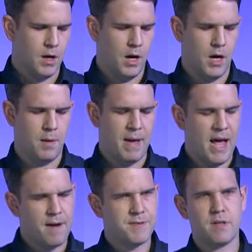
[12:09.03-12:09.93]
Um,
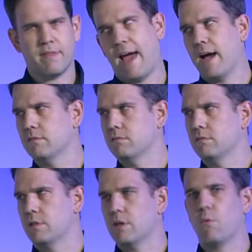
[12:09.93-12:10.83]
after that,
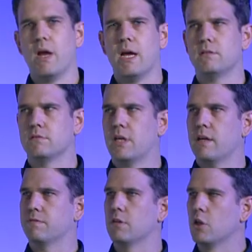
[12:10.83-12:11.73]
you want to
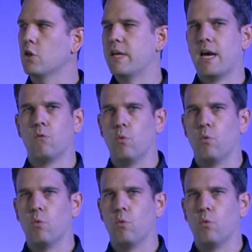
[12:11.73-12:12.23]
kind of look at